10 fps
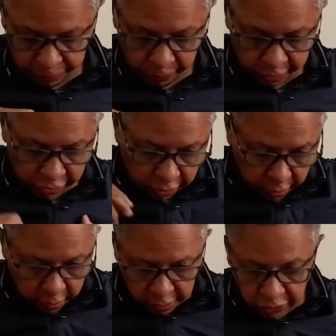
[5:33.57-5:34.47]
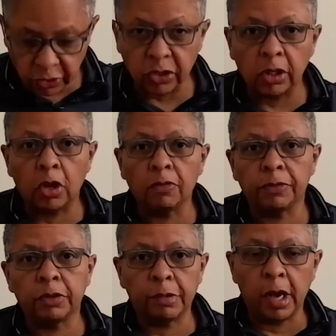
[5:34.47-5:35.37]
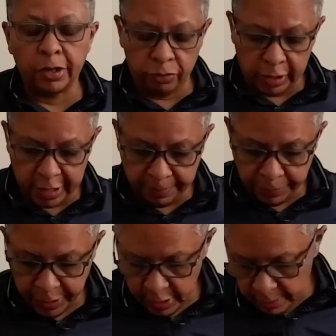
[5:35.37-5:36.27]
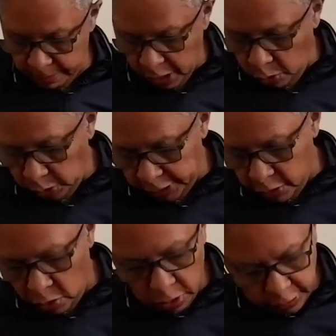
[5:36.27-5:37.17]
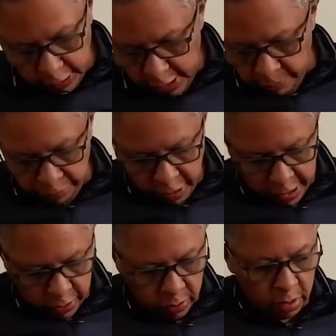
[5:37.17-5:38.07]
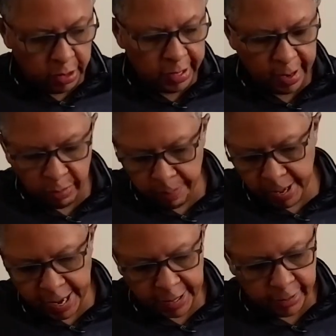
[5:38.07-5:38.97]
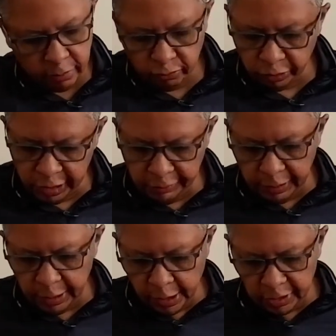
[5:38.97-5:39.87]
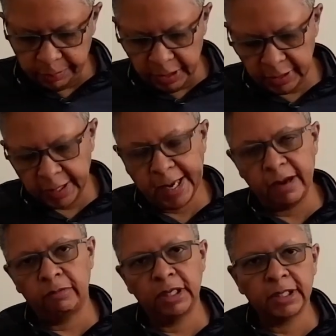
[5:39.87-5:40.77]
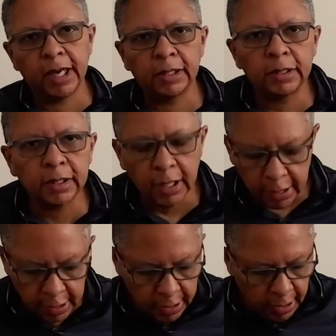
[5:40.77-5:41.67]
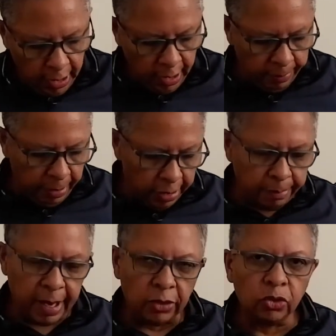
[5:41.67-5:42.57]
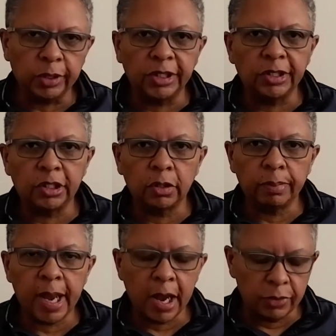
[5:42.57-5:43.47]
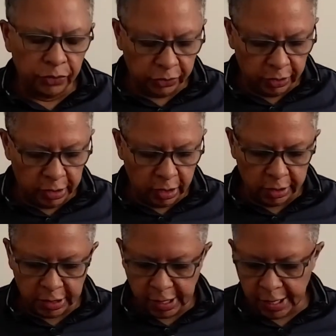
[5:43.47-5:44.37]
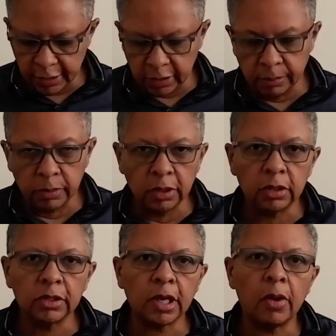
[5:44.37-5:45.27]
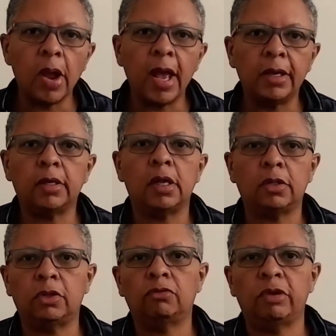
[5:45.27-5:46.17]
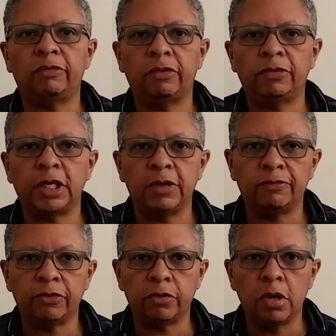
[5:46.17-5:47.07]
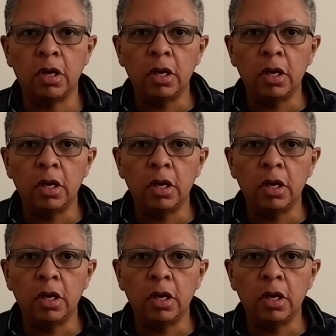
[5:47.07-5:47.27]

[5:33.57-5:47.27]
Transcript: which is just along for the ride really. But all in all, the Lowepro camera pack, really nice piece of kit. Retails at about £22 in the United Kingdom, so add another £3.50 for